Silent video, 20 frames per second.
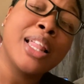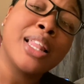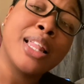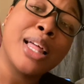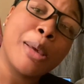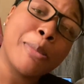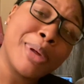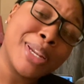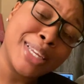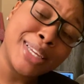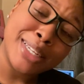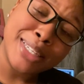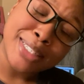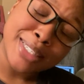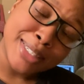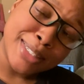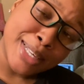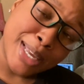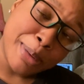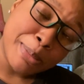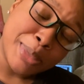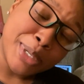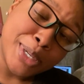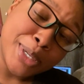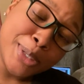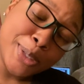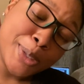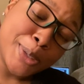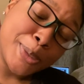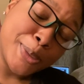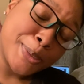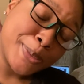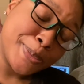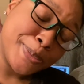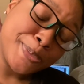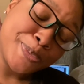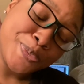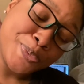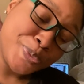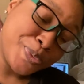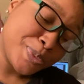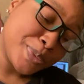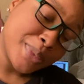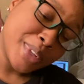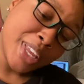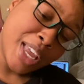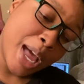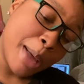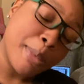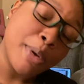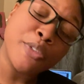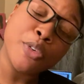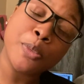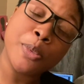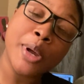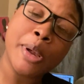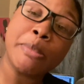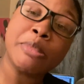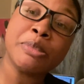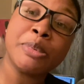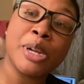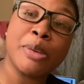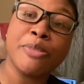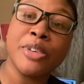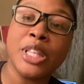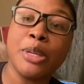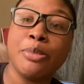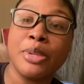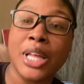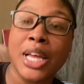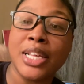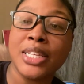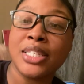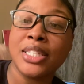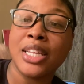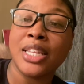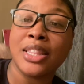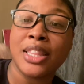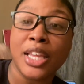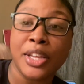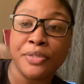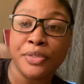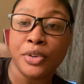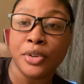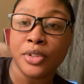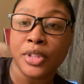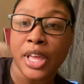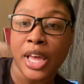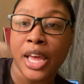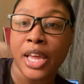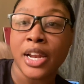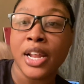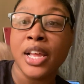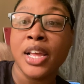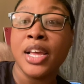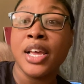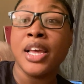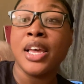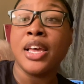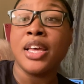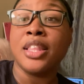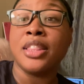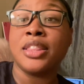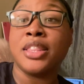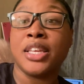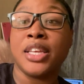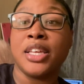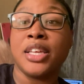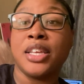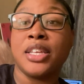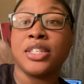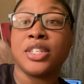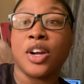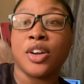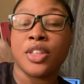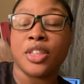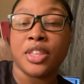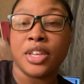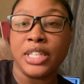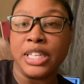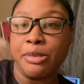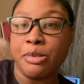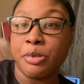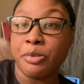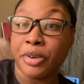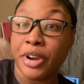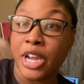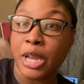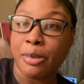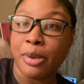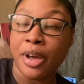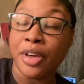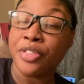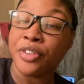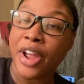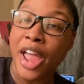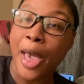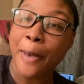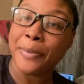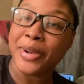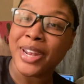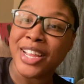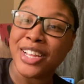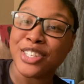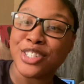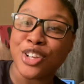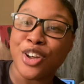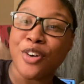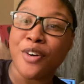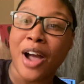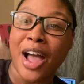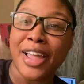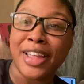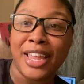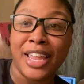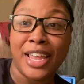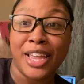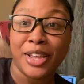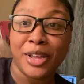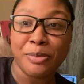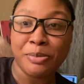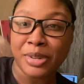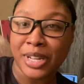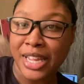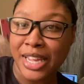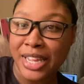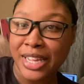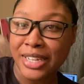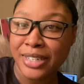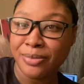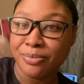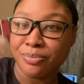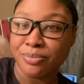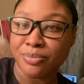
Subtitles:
I'm about to get this exam done. You know, I'm overwhelmed, but I'm really blessed and thankful that these are the things I've been praying about and they're happening. So I can't complain,